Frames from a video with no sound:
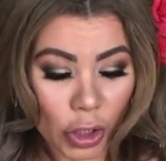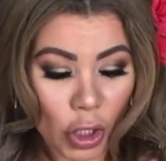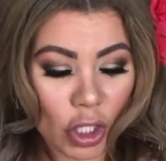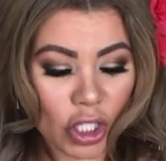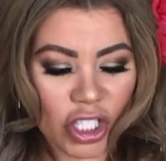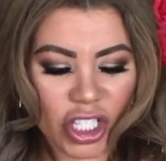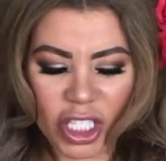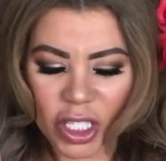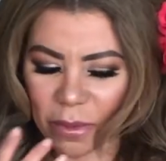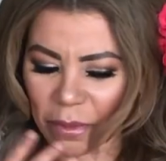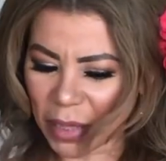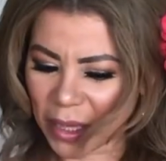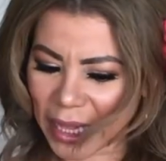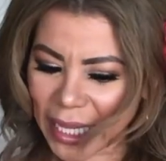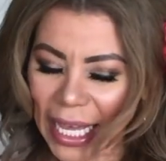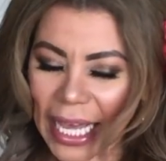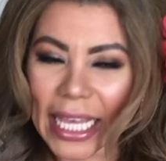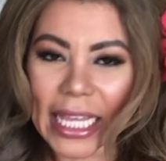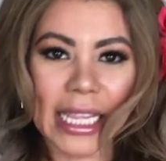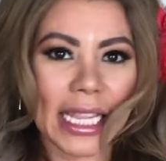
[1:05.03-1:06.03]
just
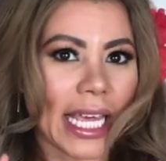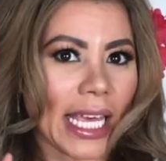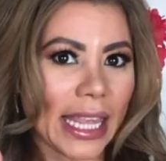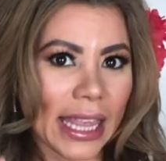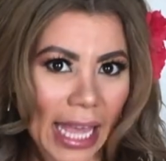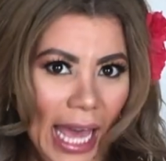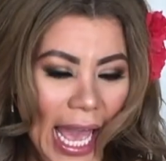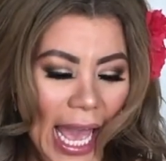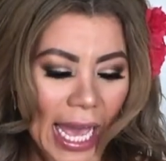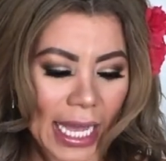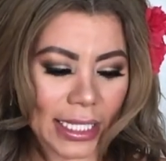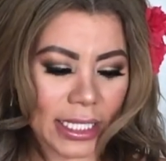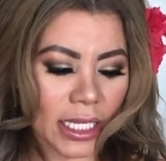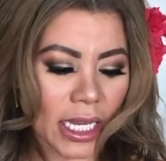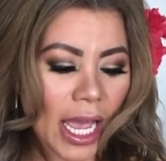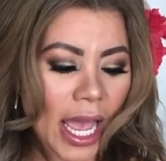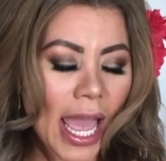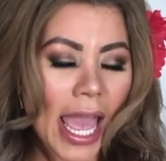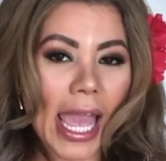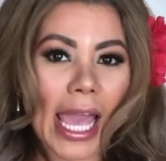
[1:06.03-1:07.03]
plain like that,
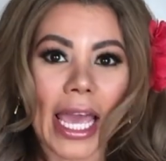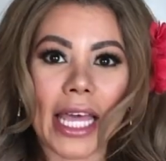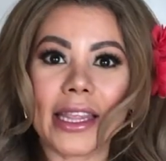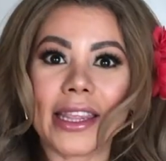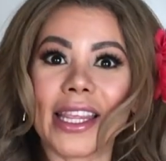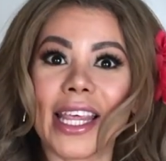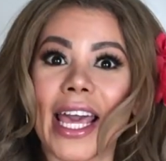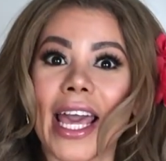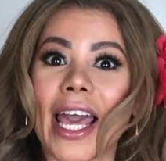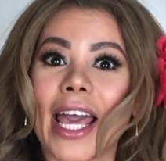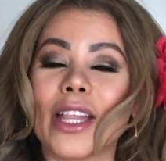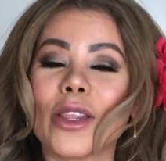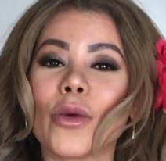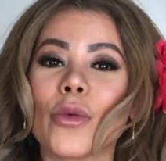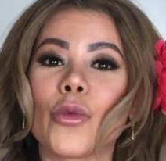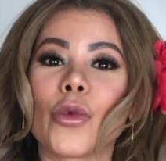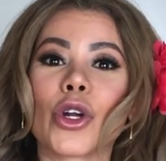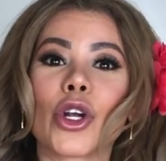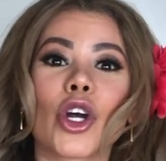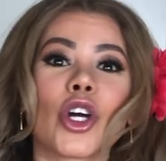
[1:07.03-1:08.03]
and then
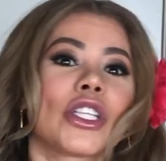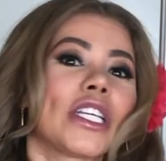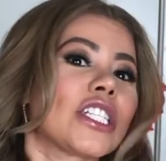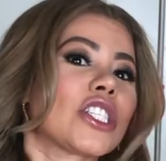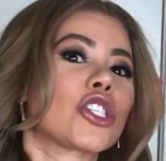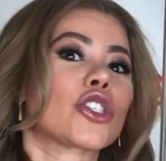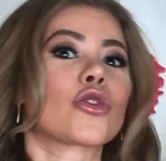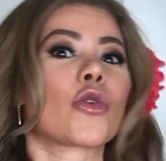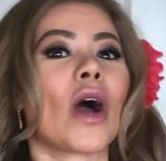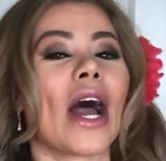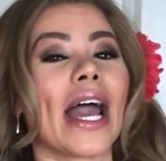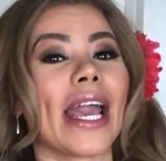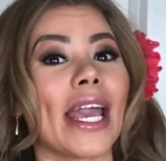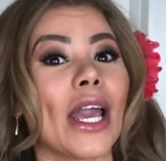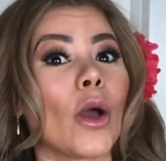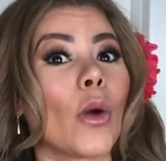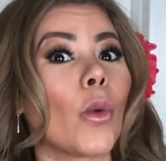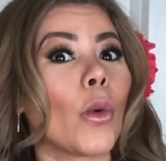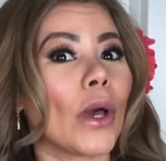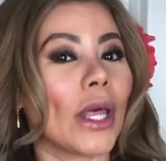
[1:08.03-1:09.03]
we're gonna try
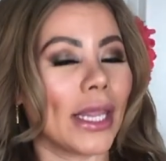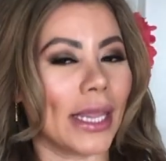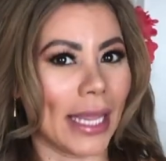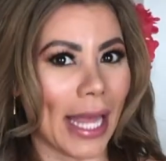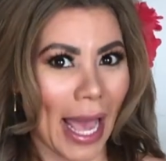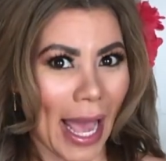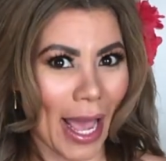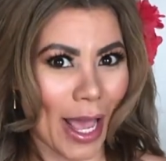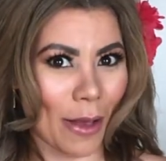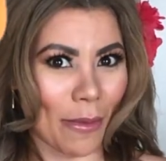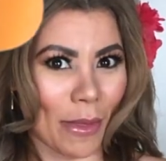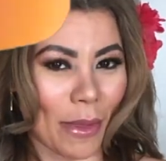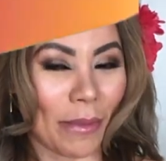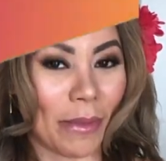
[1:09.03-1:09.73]
it with lime